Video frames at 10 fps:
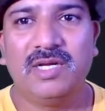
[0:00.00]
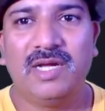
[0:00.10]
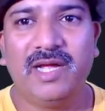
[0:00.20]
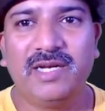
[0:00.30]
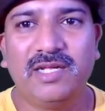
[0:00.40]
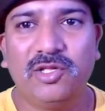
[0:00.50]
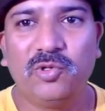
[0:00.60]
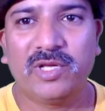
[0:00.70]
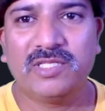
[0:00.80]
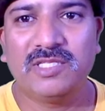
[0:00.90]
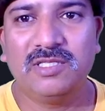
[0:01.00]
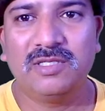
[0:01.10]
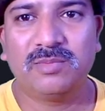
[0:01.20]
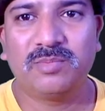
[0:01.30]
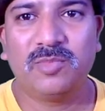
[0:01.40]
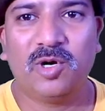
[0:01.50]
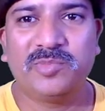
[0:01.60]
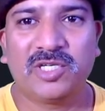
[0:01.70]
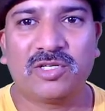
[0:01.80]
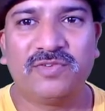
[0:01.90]
And you can see the
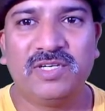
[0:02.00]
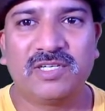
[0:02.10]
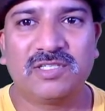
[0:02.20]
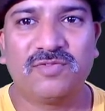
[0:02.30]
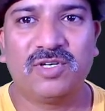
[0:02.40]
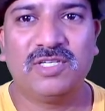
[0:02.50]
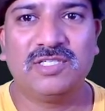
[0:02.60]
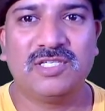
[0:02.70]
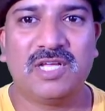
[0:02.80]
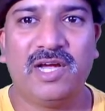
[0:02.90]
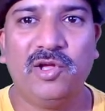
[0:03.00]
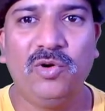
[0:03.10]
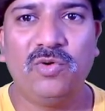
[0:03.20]
object of interest for us is Io,